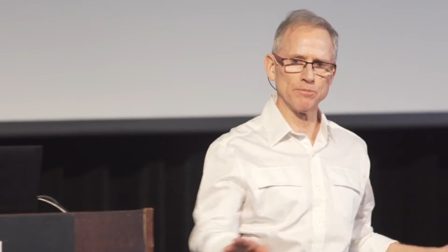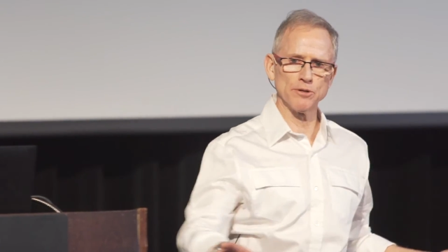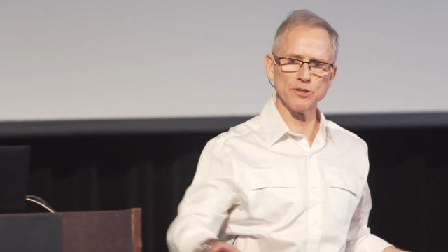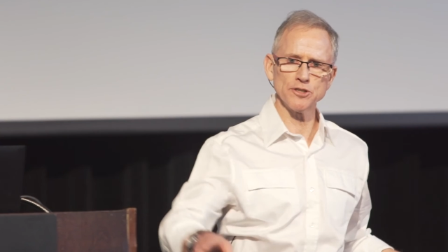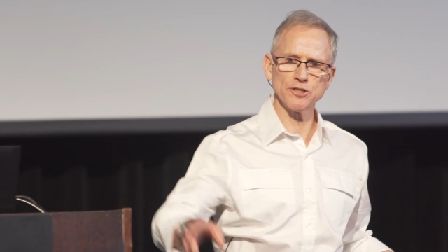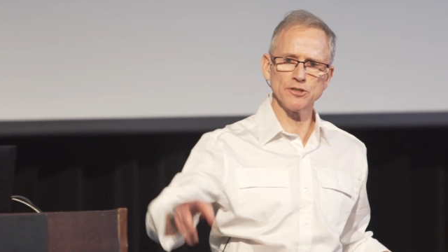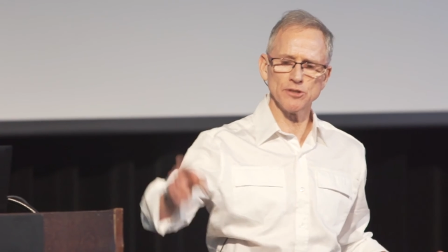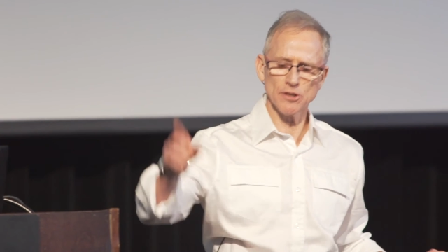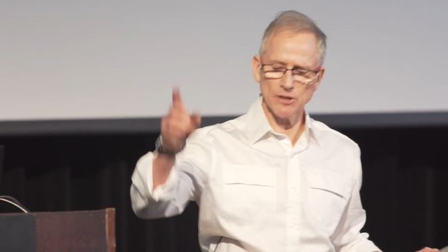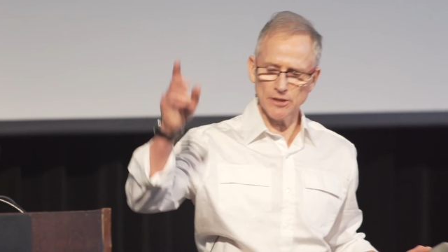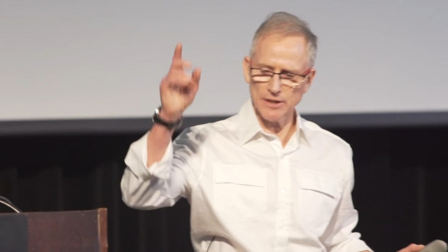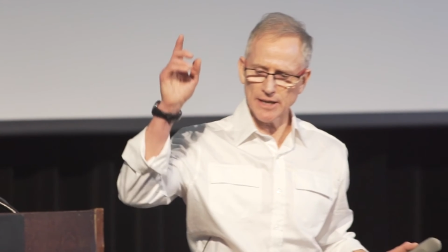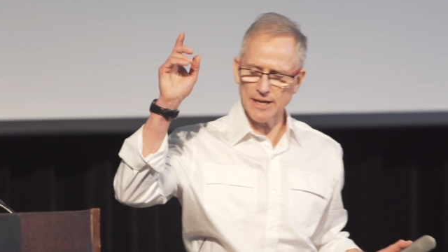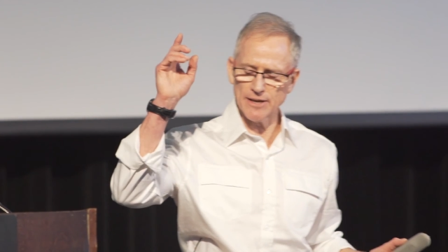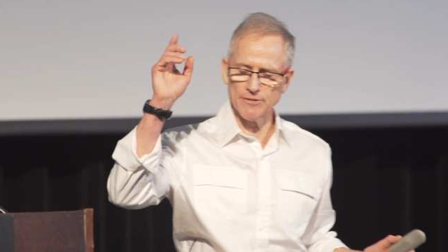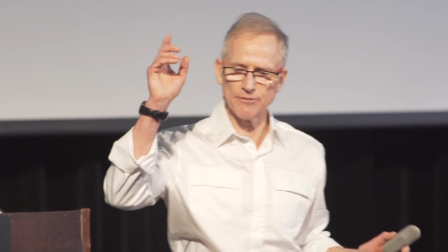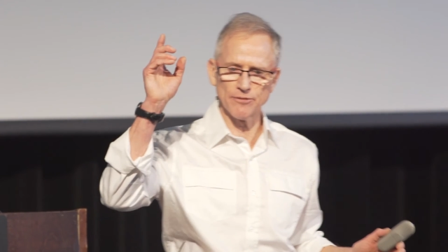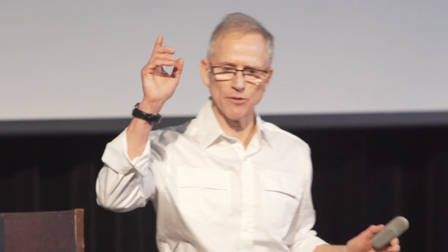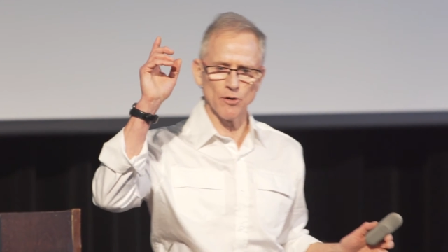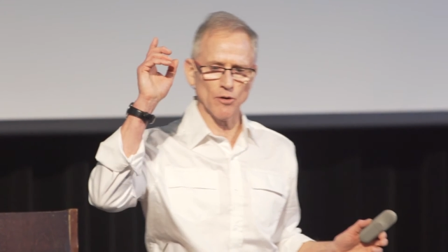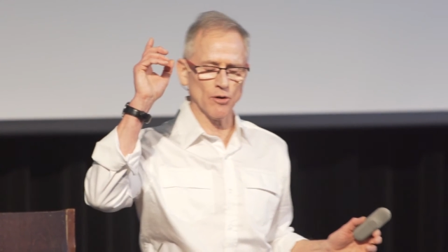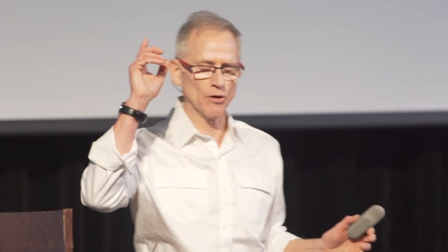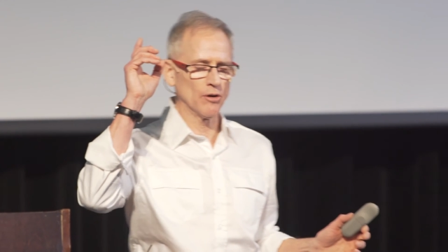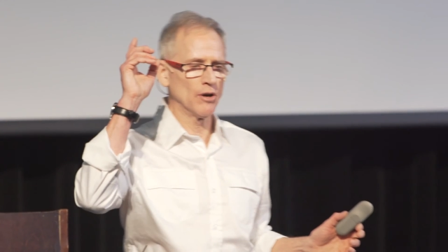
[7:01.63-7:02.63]
personal
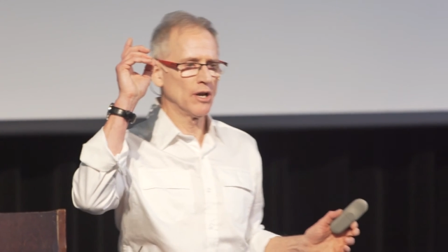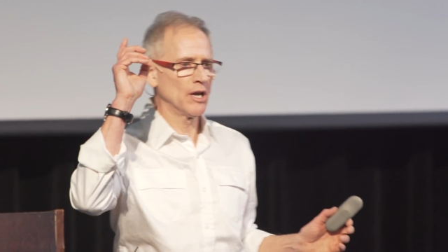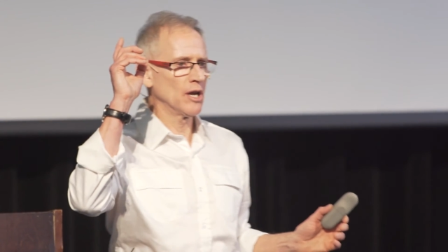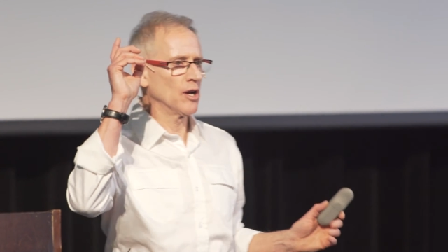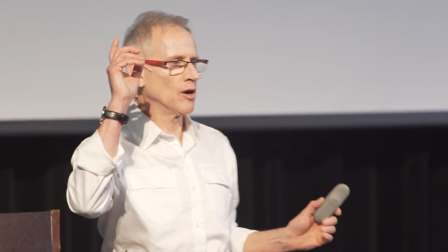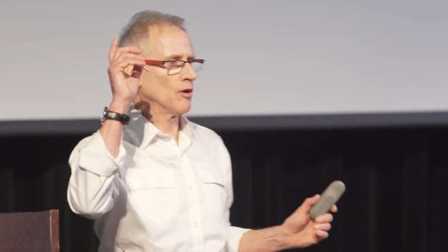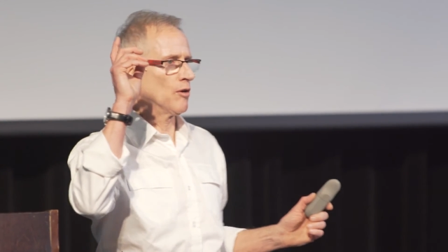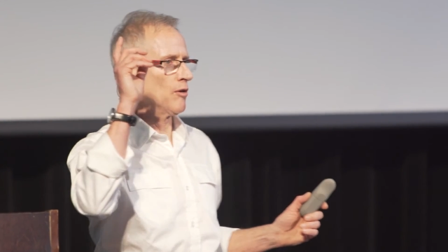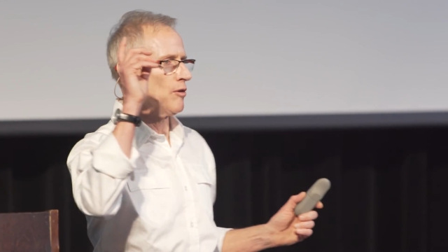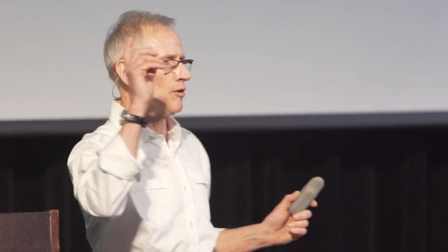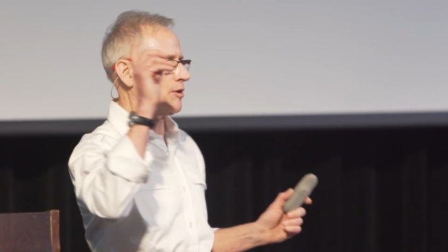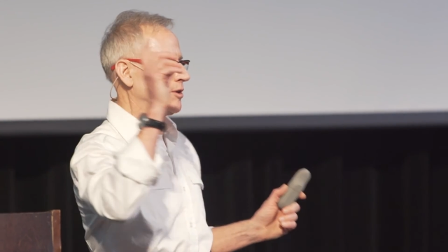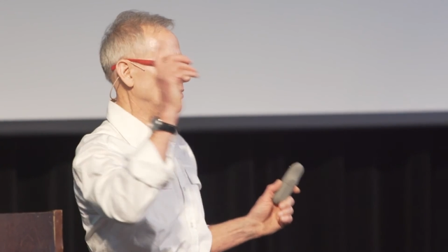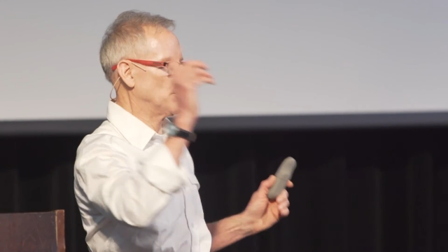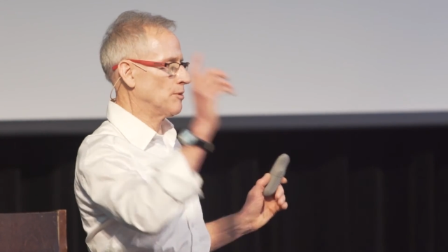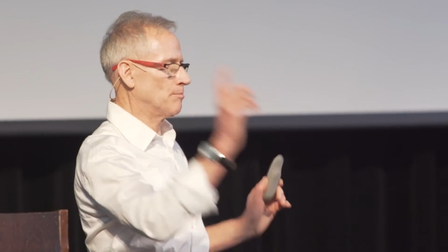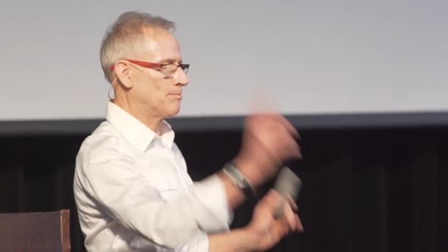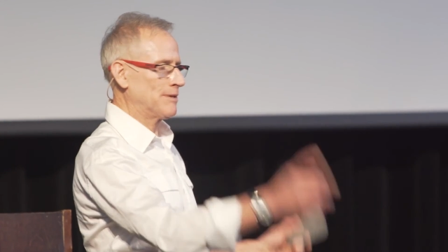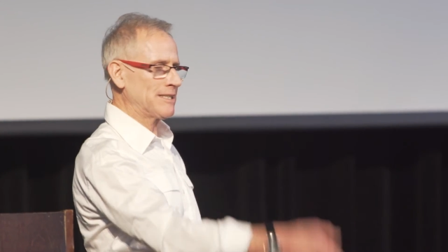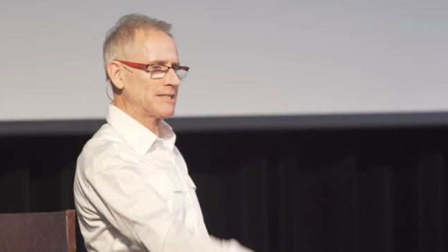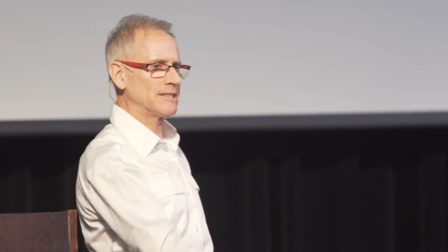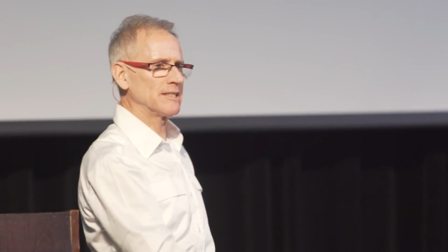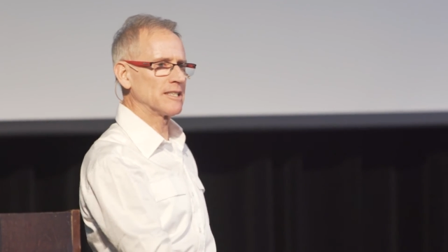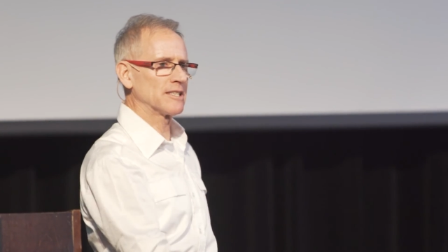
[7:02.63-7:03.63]
life or, or in your
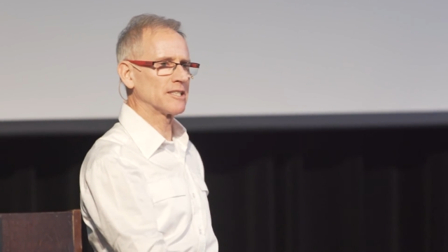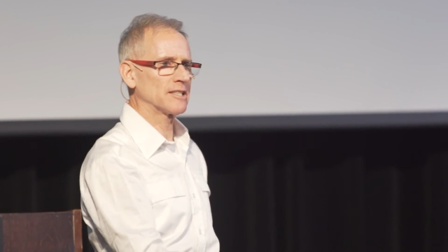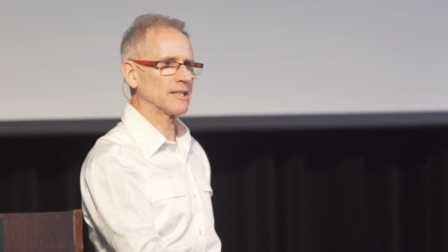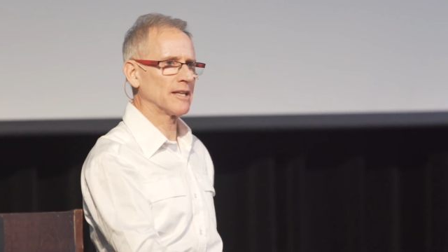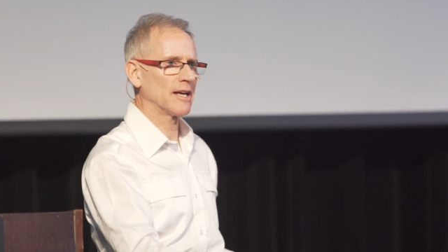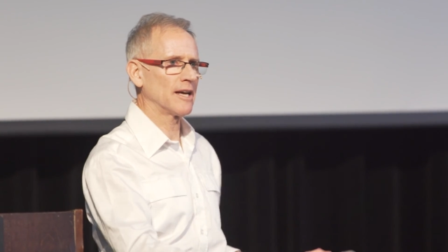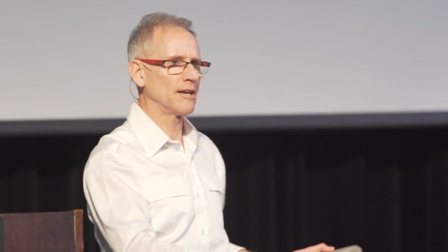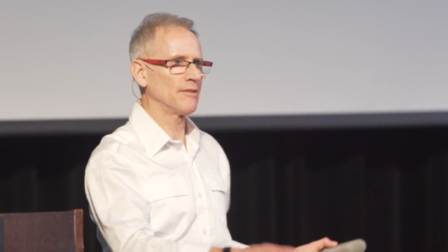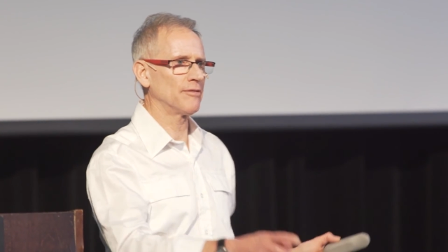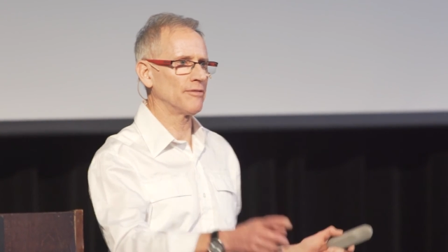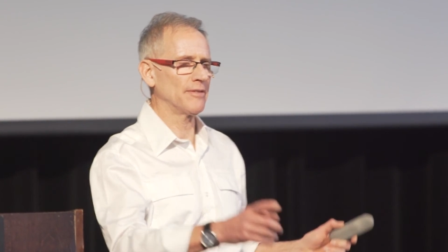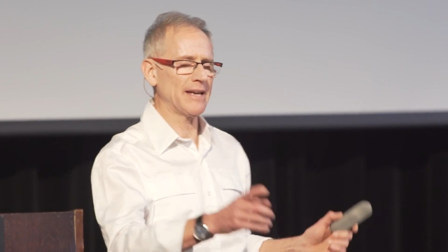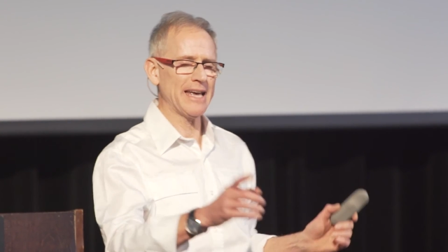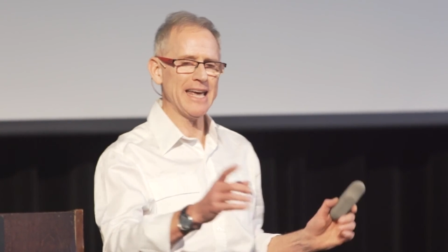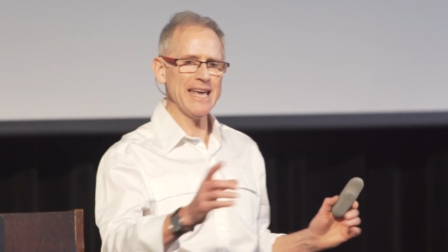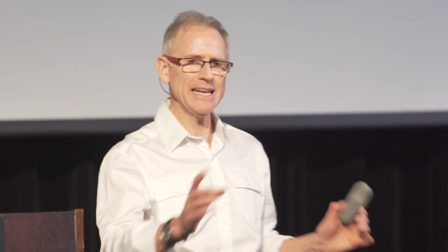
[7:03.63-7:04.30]
business life,